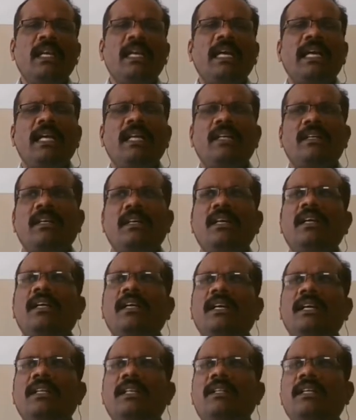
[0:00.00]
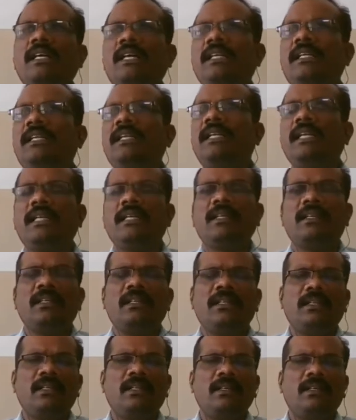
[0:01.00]
And the country like
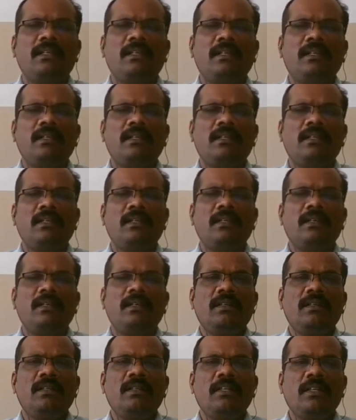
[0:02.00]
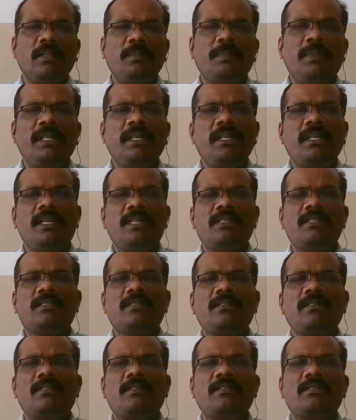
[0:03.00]
developing
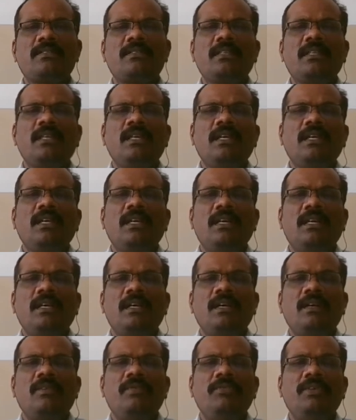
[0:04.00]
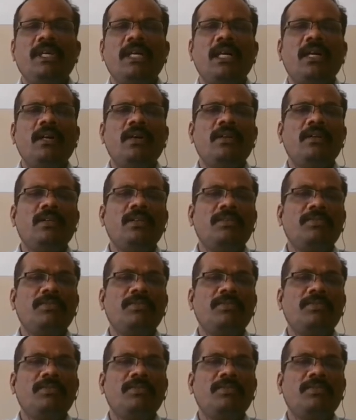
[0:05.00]
nations, we have